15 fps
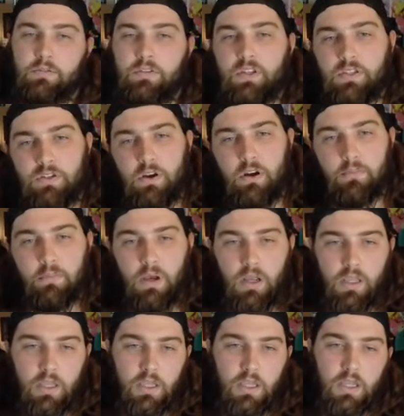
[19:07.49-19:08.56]
Discard
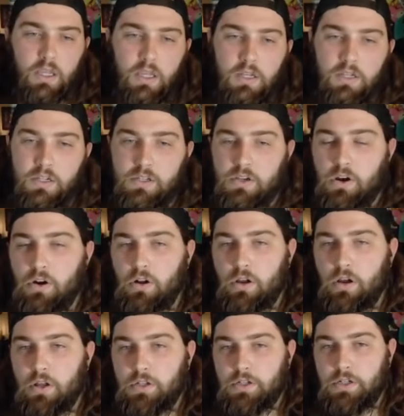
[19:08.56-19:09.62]
Monkey, discard
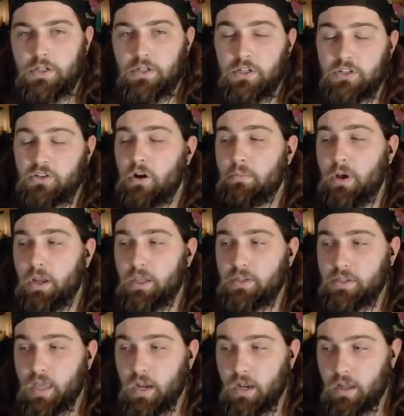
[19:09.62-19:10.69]
Haunter. Discard Monkey is
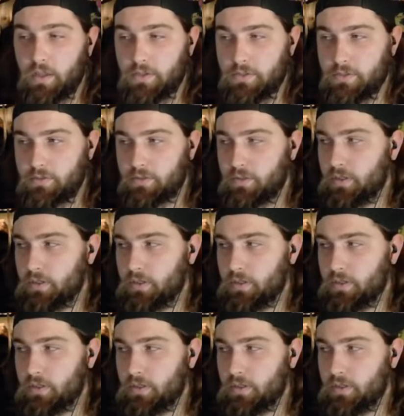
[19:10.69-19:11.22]
kind of nice.